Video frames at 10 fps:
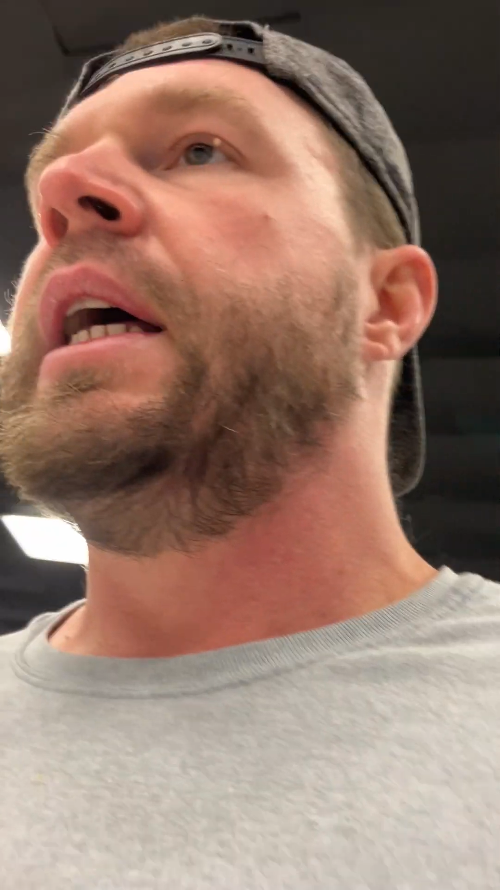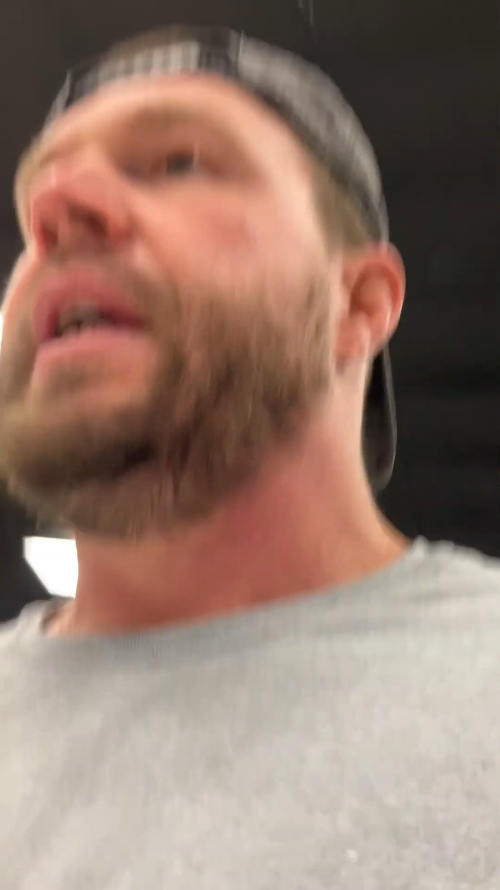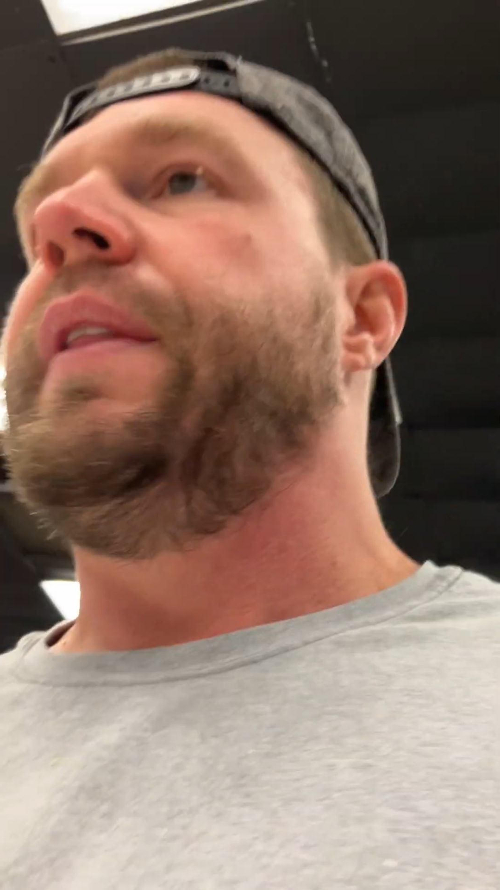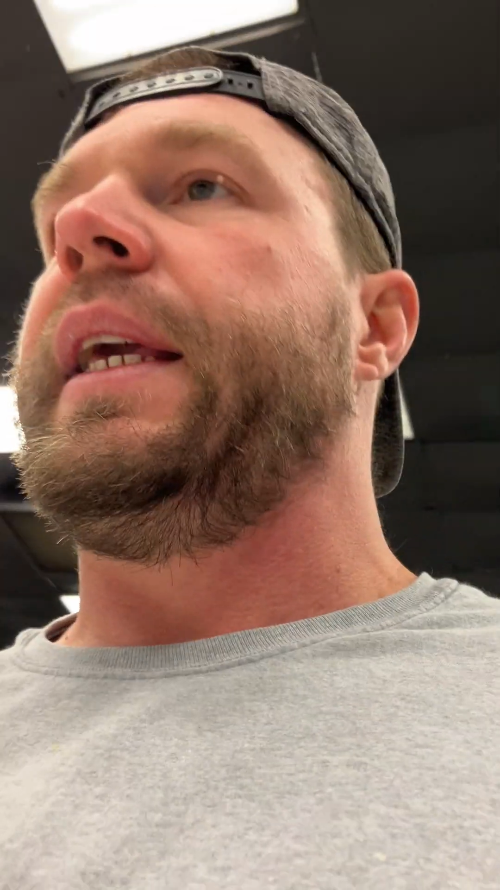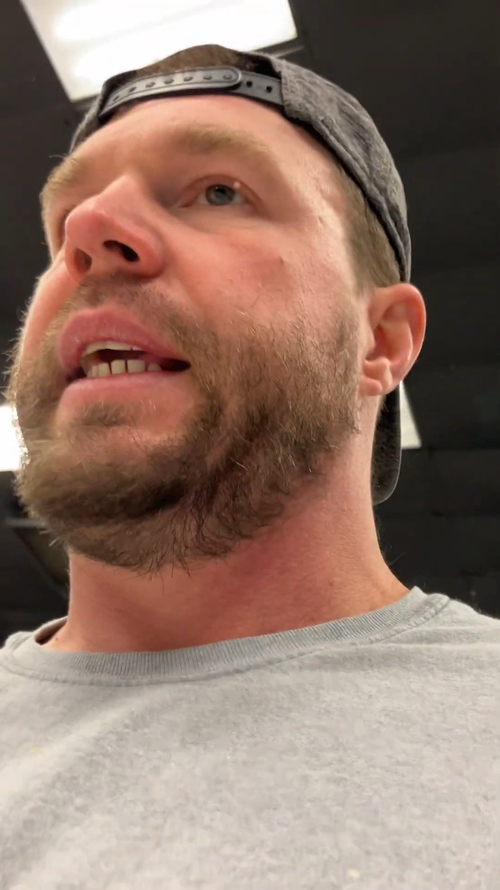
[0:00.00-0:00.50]

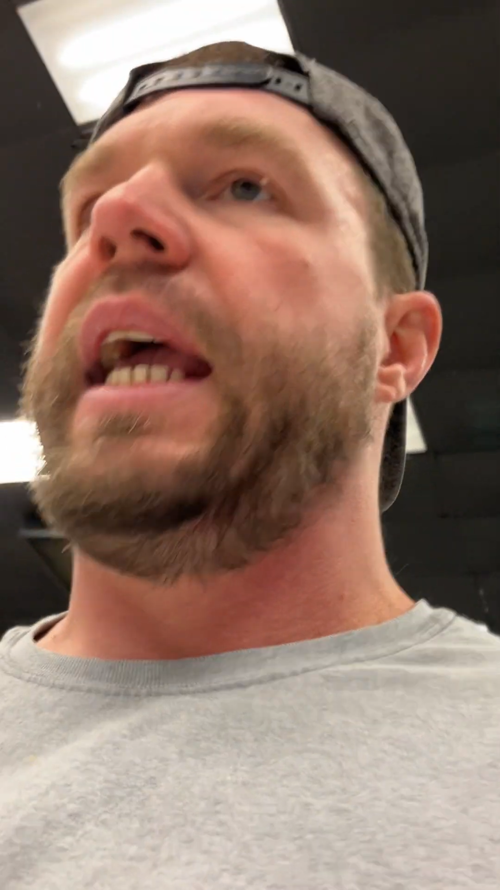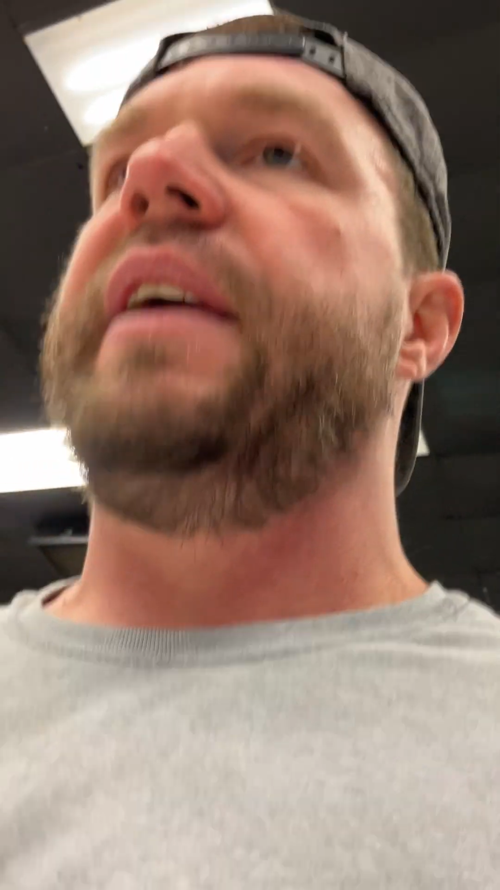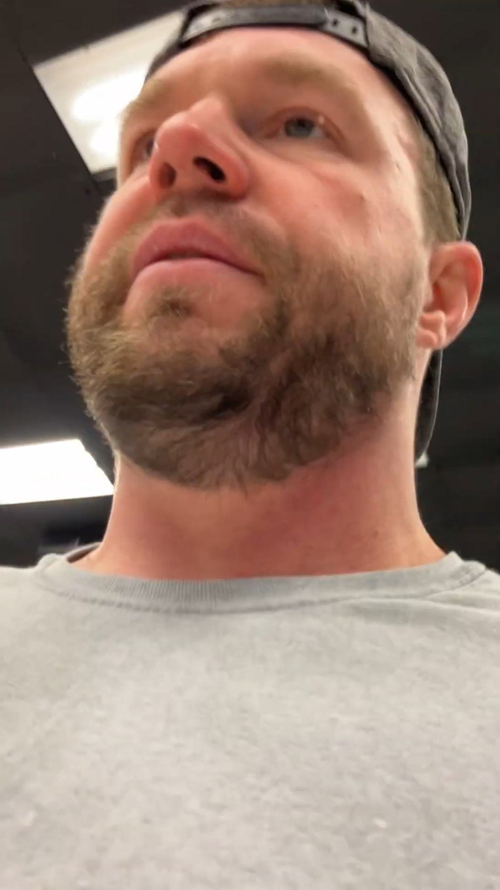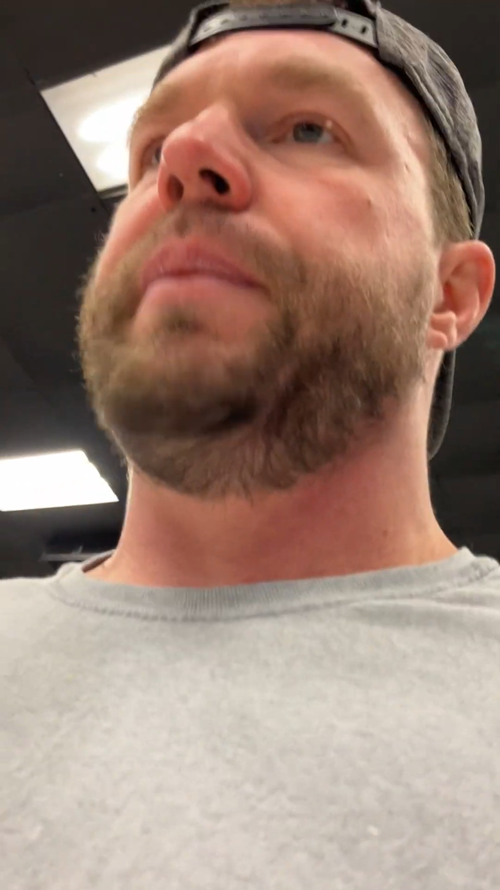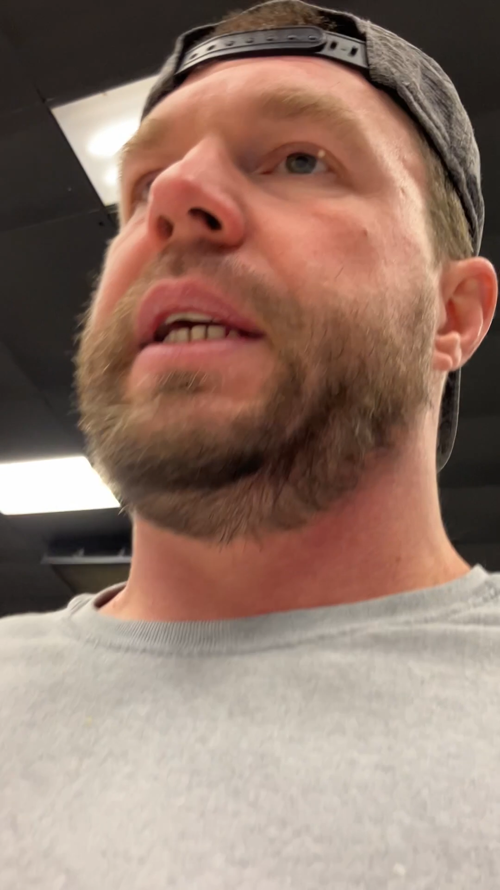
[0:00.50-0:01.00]
they
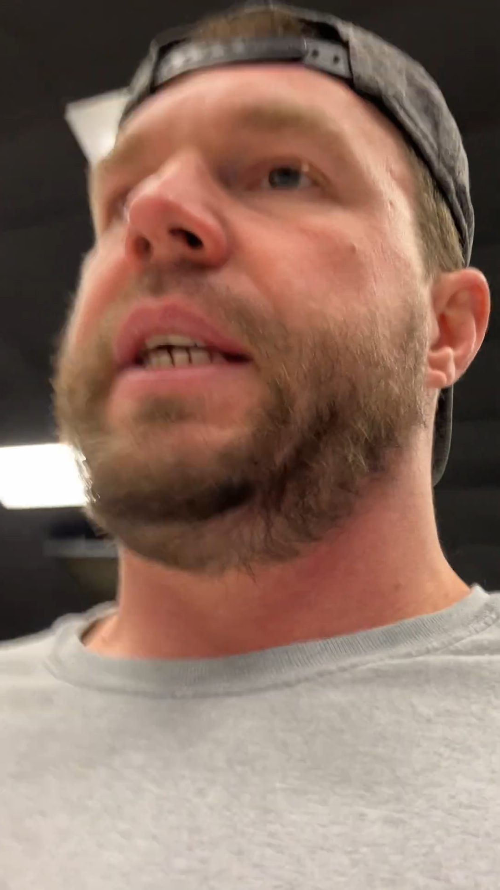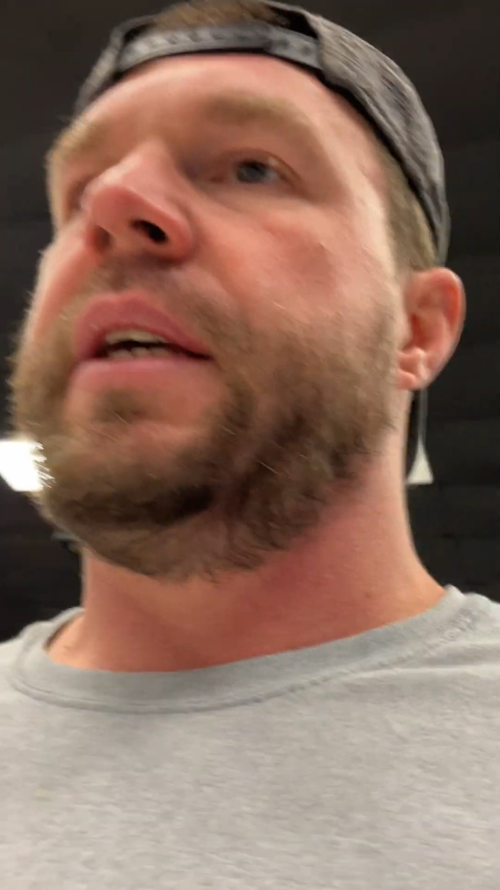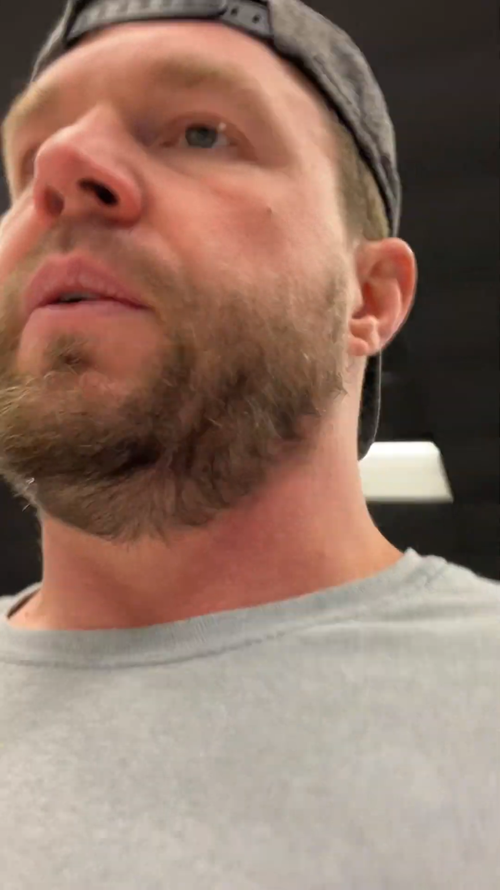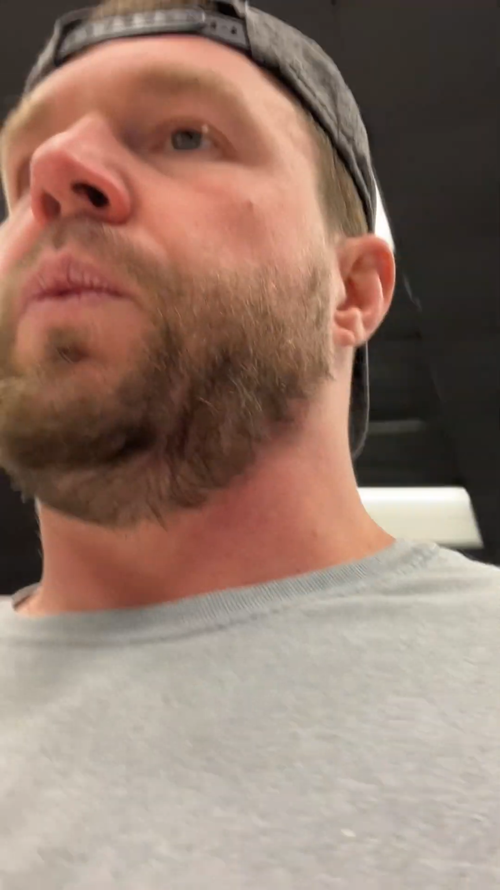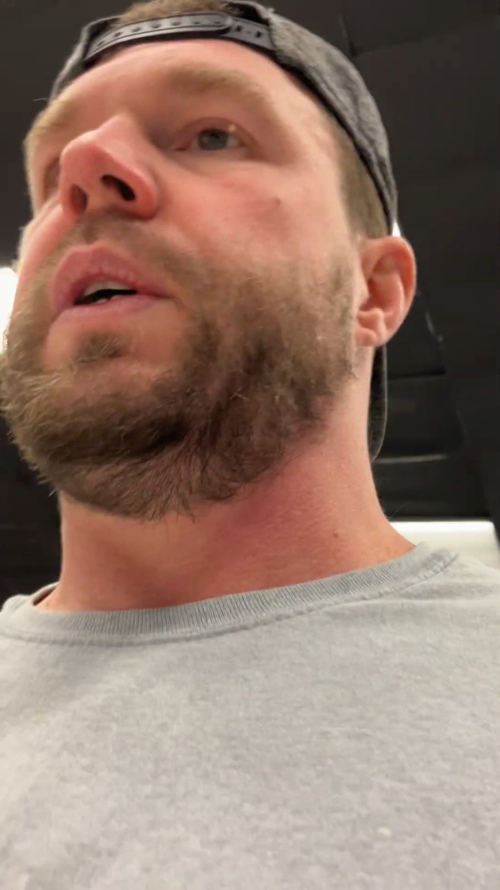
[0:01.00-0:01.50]
gave me
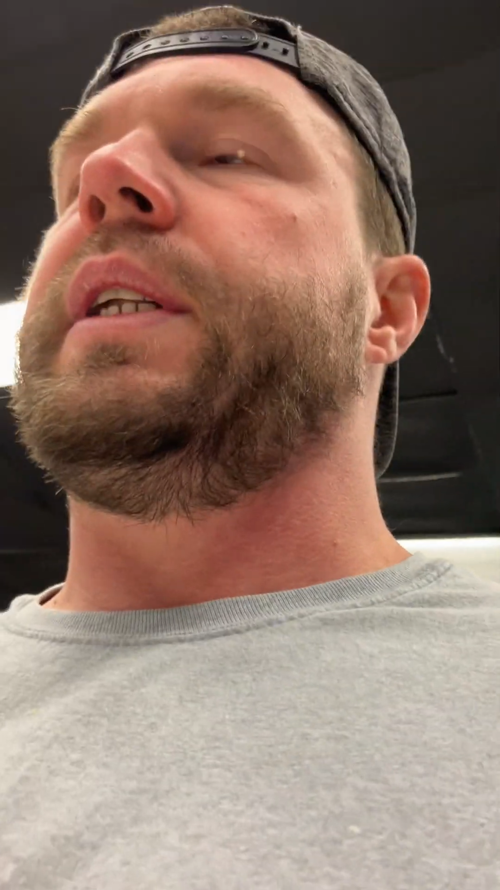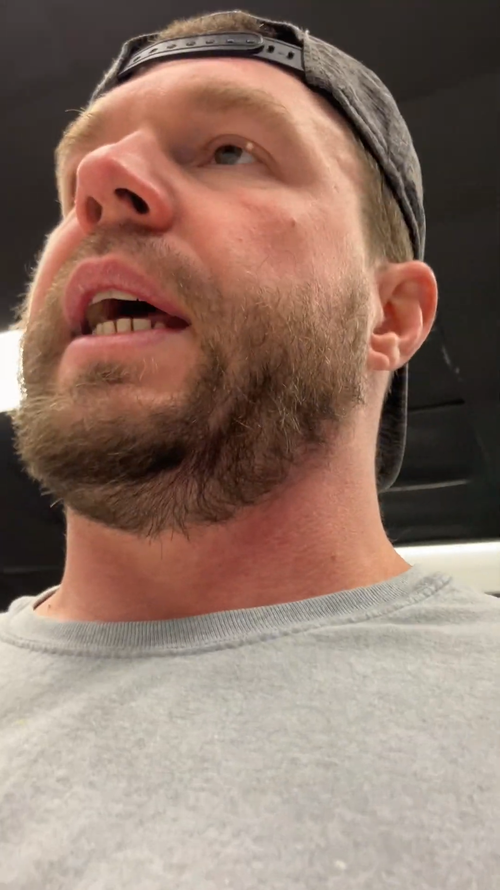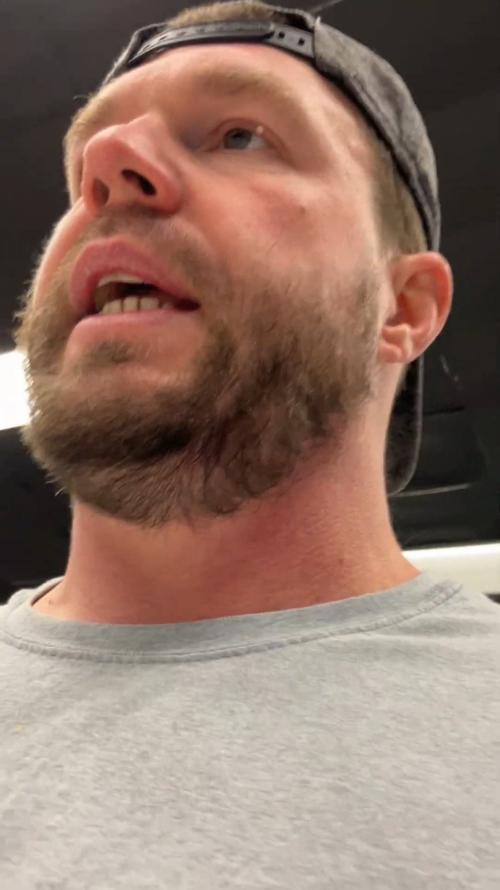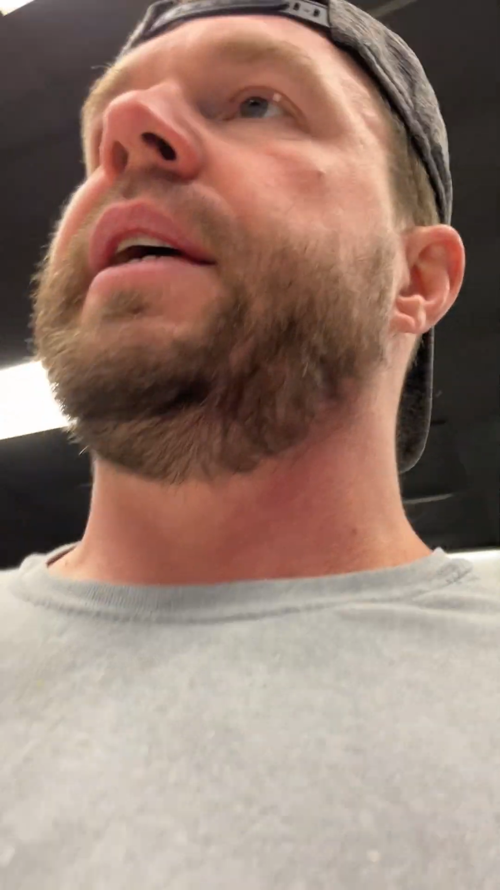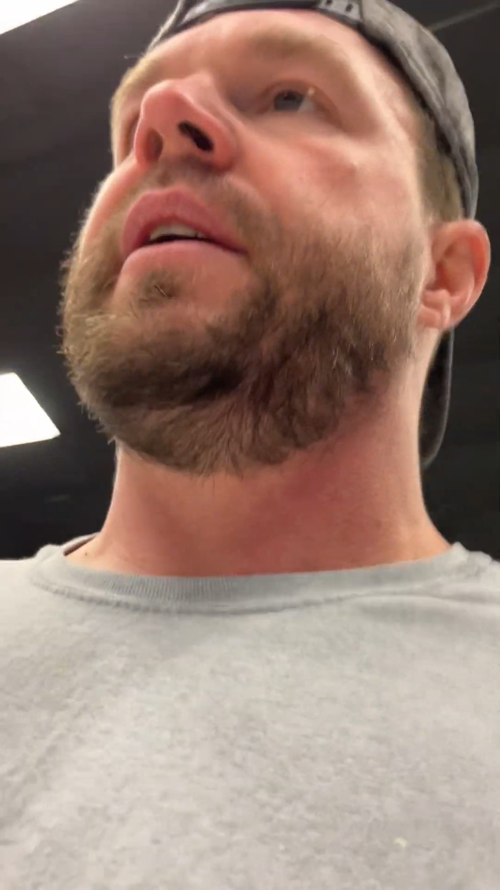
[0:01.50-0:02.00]
one day